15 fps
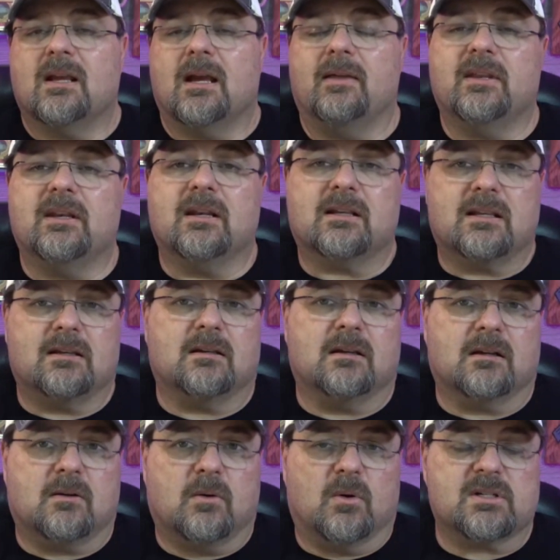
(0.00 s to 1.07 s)
And then,
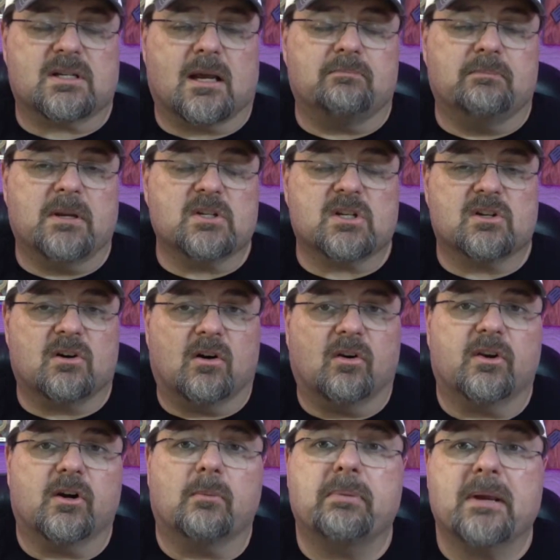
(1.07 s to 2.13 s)
of course, I've mentioned
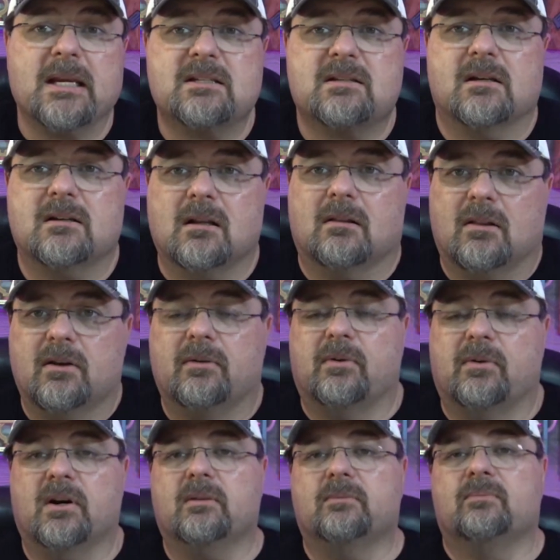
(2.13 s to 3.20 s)
earlier pizza
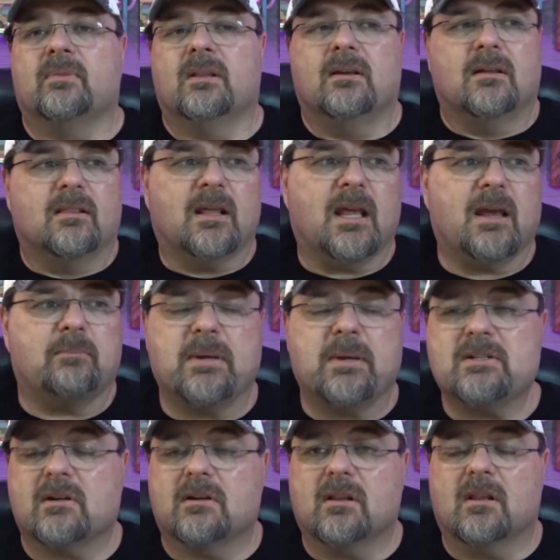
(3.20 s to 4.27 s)
delivery. They have
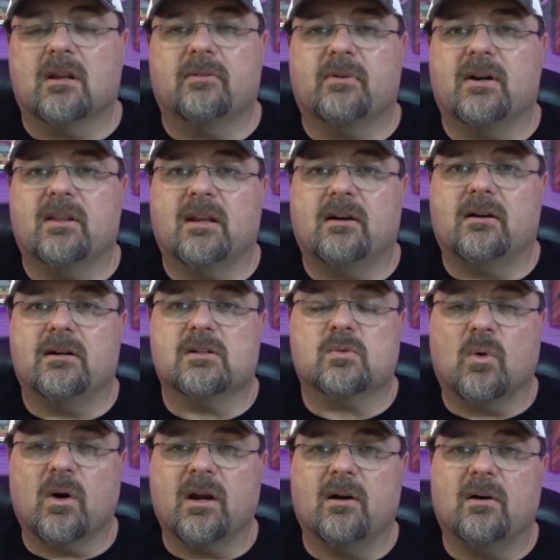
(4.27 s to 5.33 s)
pizza delivery here
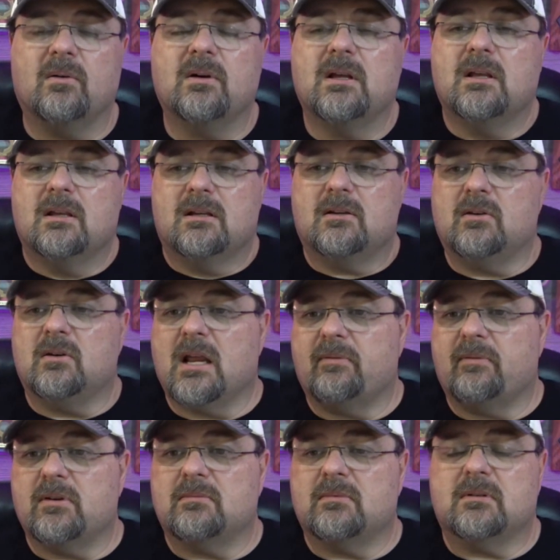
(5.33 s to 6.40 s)
as well. You can
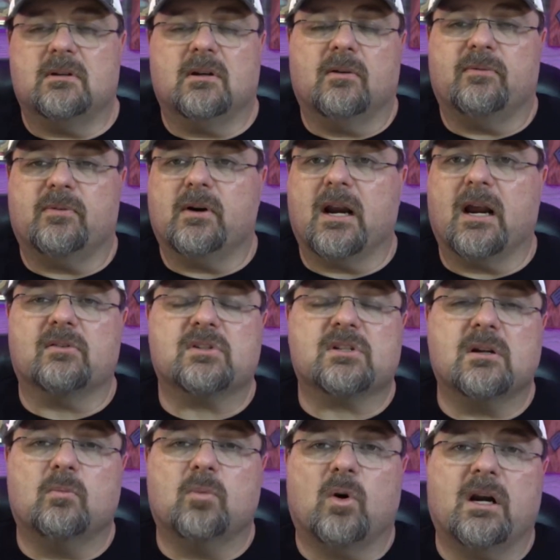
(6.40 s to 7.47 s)
have it, if you're out
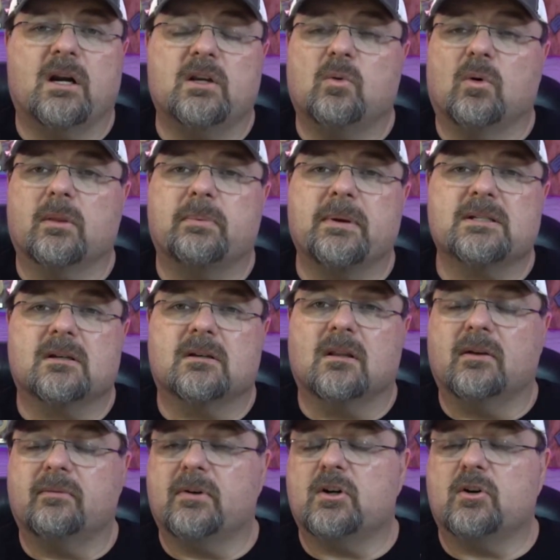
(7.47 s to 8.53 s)
somewhere and you want the pizza
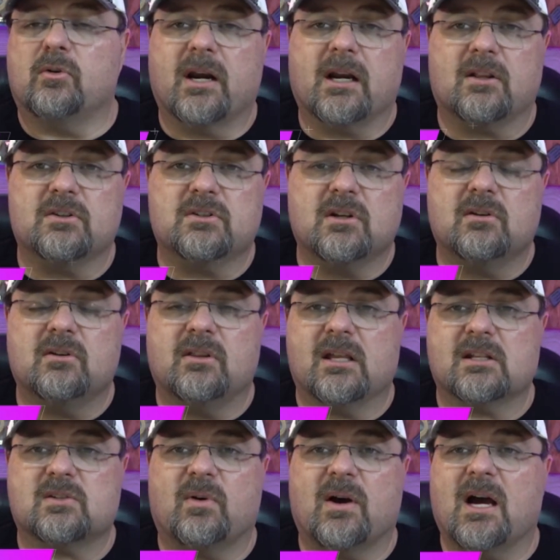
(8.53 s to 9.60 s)
delivered directly to you,
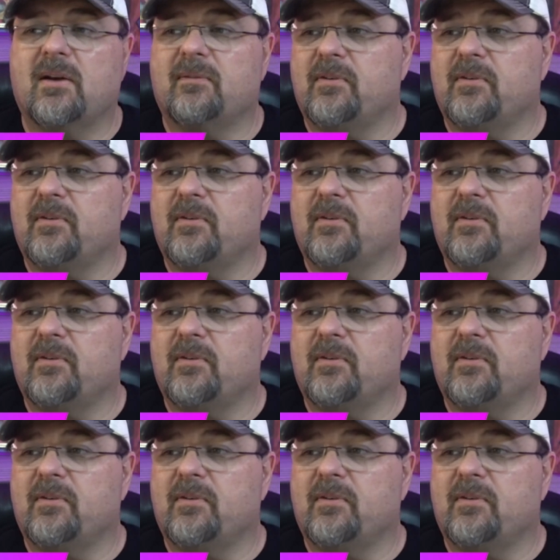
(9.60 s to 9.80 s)
that's fine.